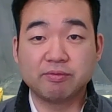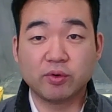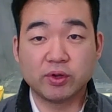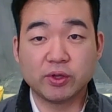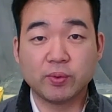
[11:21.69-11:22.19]
for
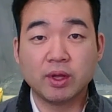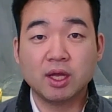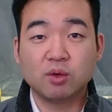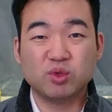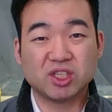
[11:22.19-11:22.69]
you.
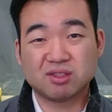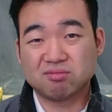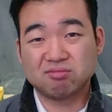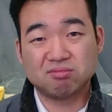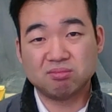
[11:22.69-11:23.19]
We just
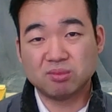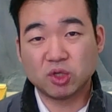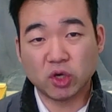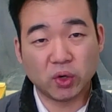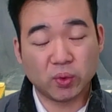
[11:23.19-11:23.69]

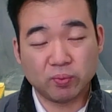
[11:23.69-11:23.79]
go.